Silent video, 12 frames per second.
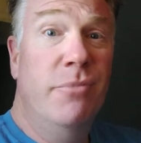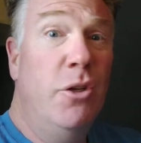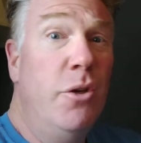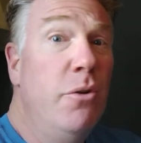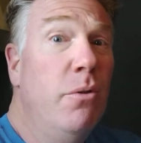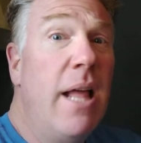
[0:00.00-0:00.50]

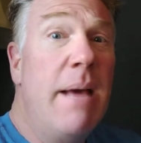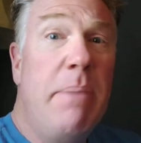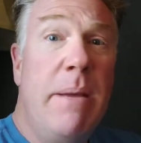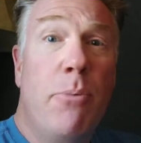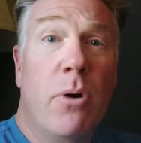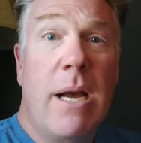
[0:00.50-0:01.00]
do you let
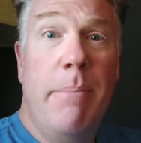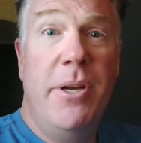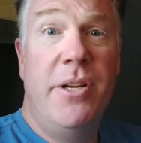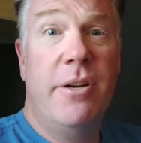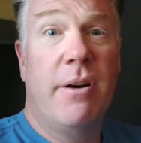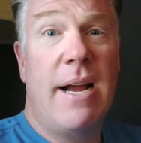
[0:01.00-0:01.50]
people come
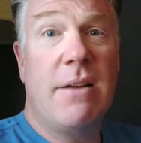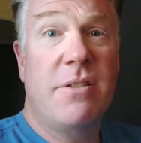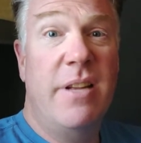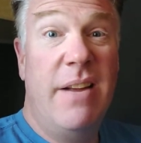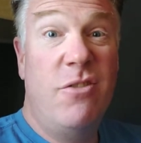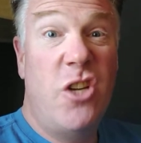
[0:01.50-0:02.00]
into your house
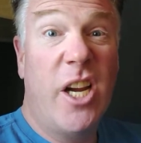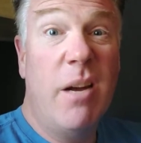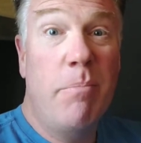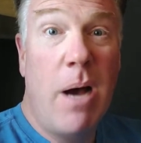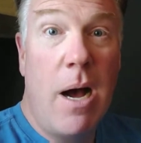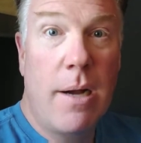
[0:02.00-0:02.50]
that have
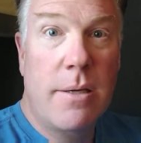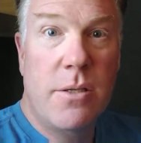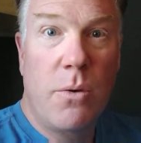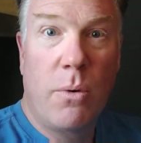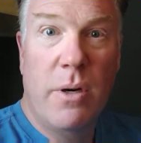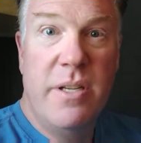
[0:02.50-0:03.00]
chicken
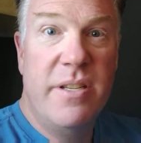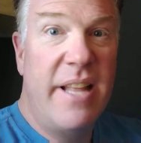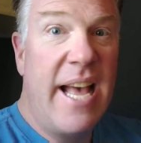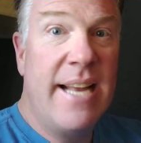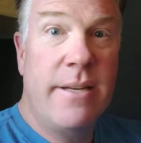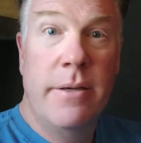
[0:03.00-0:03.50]
pox or is
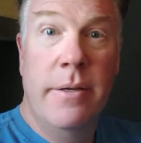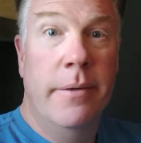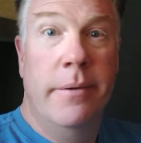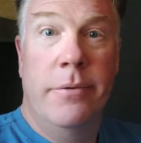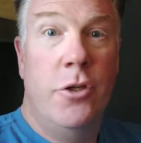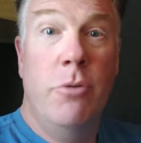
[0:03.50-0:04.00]
that
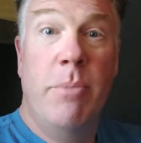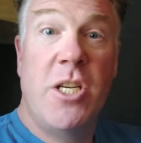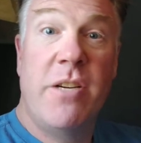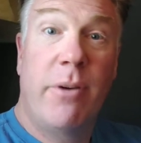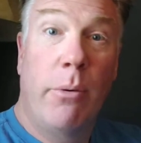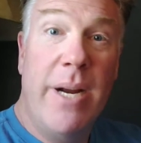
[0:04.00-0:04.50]
too
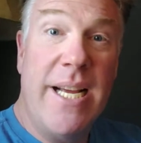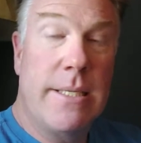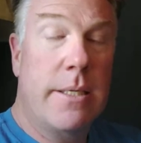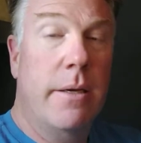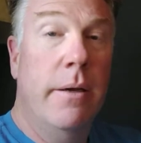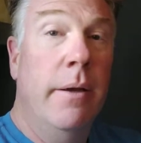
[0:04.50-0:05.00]
much of a
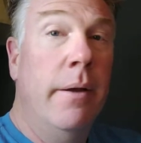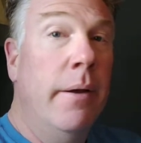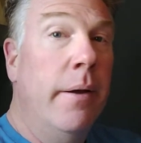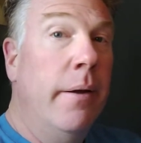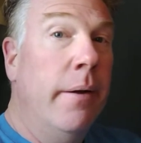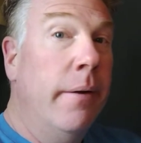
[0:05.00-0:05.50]
risk?
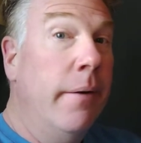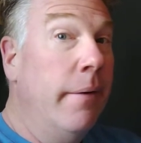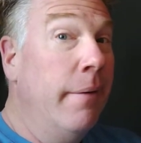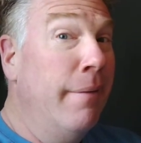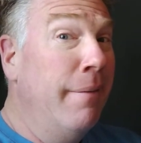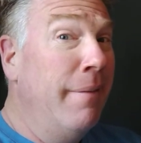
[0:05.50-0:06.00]

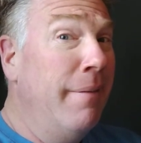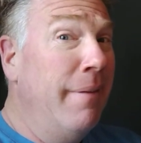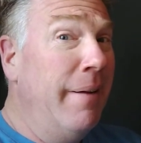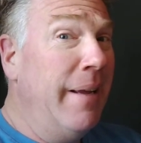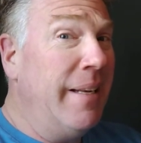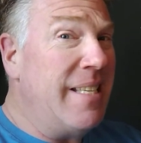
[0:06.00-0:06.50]

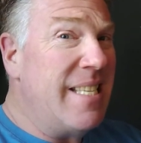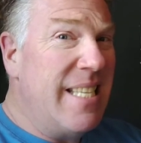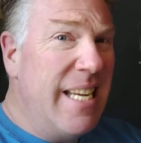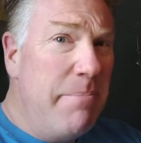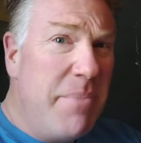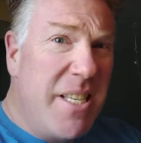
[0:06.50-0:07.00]
It
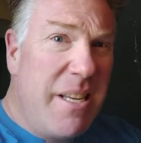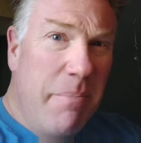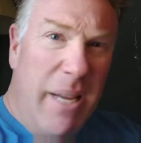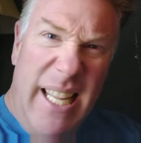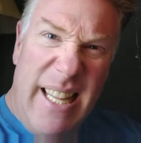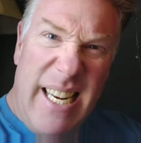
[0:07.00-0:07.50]
seems to
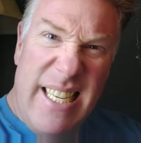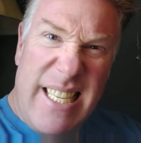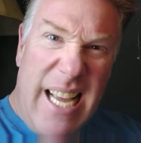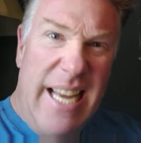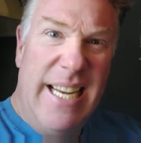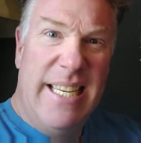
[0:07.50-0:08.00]
me that it's
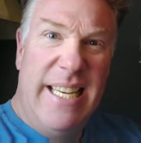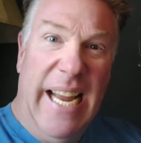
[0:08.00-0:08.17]
kind of